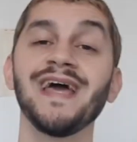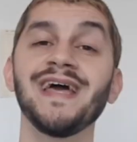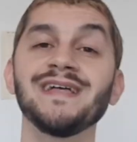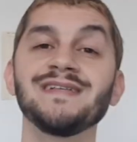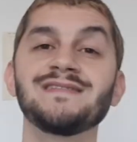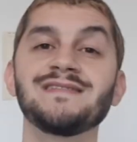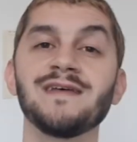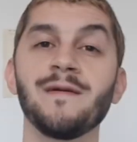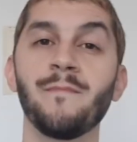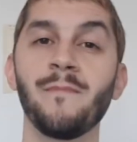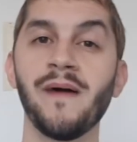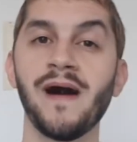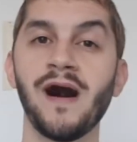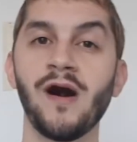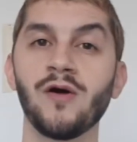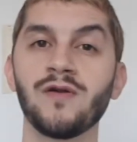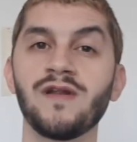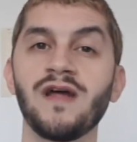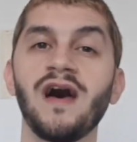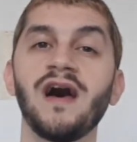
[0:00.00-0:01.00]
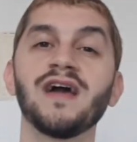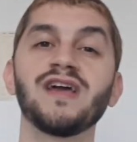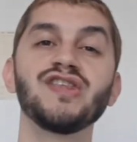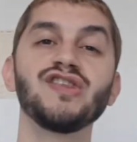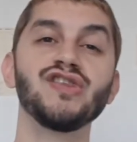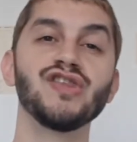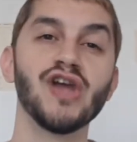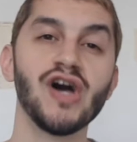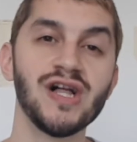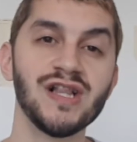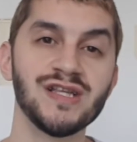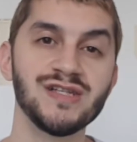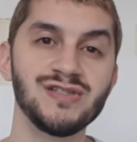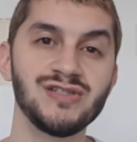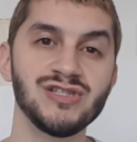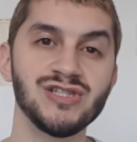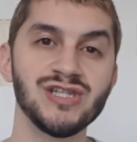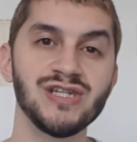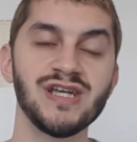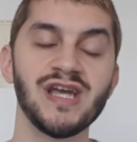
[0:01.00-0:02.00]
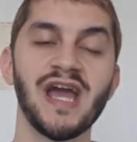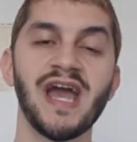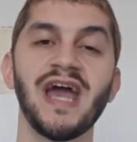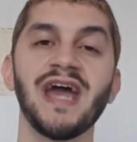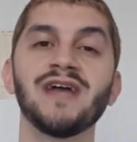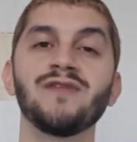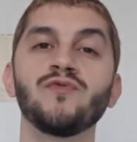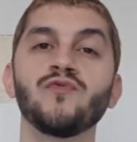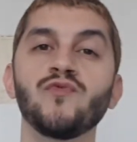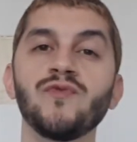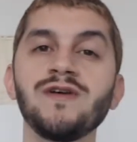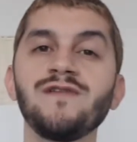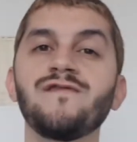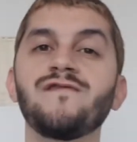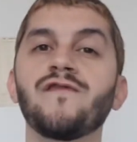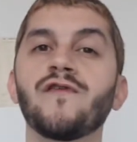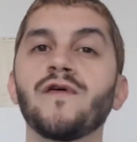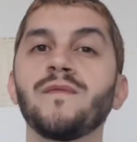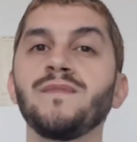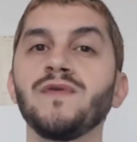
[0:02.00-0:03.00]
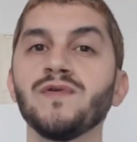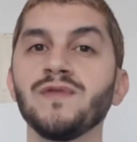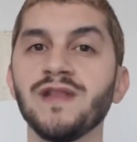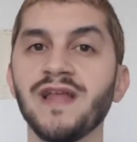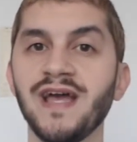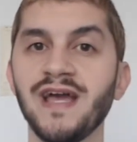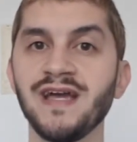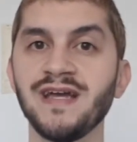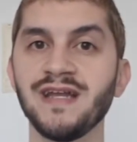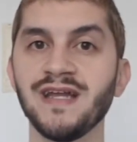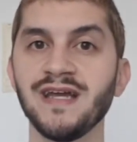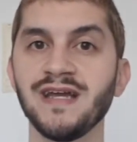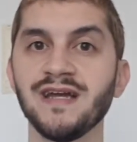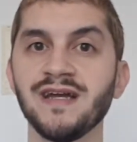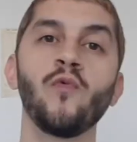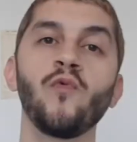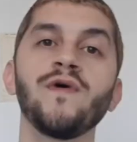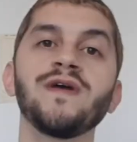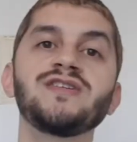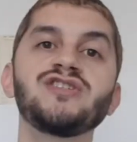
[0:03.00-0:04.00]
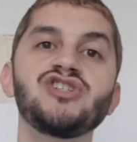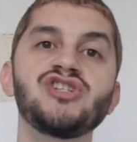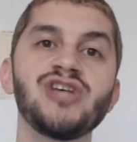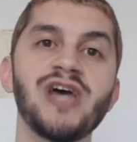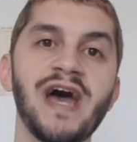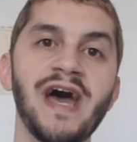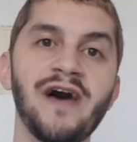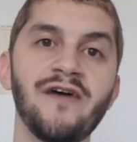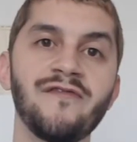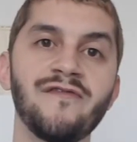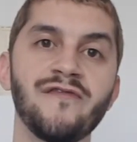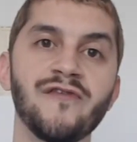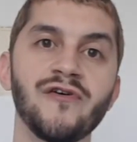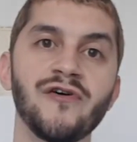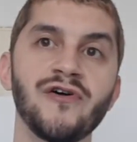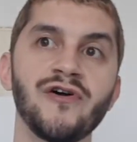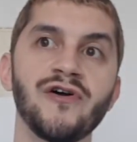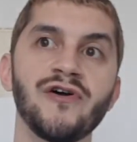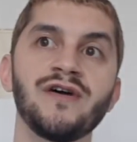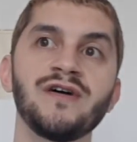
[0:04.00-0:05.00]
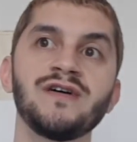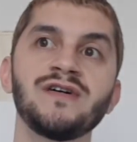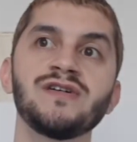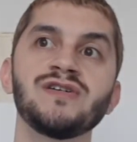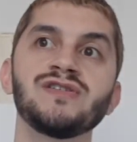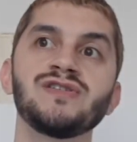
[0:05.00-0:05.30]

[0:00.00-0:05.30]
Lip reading: It's about acknowledging and reformulating whichever